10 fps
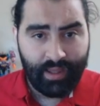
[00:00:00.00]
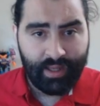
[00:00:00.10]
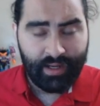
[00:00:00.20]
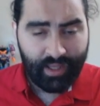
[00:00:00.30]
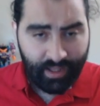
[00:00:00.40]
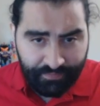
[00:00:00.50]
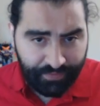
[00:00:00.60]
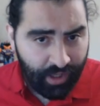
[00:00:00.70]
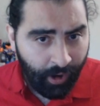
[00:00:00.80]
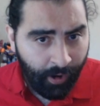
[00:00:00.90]
it
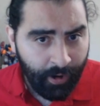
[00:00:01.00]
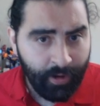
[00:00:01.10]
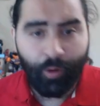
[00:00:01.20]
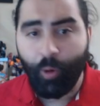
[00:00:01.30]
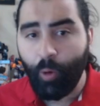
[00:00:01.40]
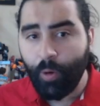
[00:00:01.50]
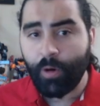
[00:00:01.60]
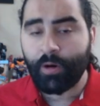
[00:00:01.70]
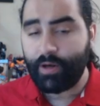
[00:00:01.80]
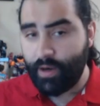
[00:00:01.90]
in VR
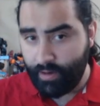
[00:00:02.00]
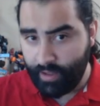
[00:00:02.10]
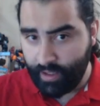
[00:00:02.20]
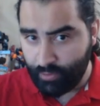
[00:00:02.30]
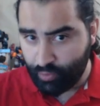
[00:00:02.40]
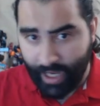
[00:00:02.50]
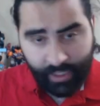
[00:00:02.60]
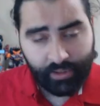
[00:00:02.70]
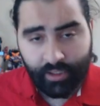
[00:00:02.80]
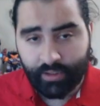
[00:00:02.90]
or
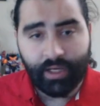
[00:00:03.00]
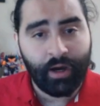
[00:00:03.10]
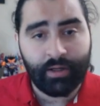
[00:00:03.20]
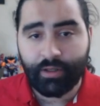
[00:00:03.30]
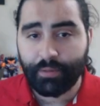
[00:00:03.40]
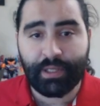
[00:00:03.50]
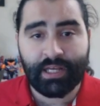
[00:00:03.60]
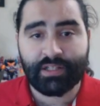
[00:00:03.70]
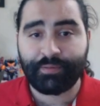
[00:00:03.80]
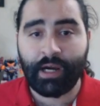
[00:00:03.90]
regularly on your
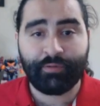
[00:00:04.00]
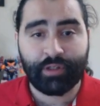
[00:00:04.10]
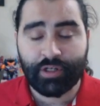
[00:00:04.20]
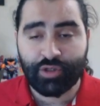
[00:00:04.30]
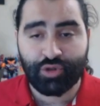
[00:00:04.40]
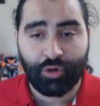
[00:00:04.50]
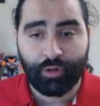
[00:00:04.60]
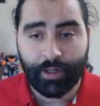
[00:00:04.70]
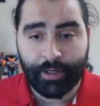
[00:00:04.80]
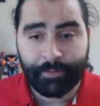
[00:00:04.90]
PS5 with a
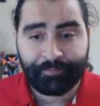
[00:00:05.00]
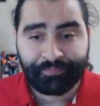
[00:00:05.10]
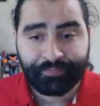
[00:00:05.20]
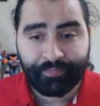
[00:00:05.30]
controller,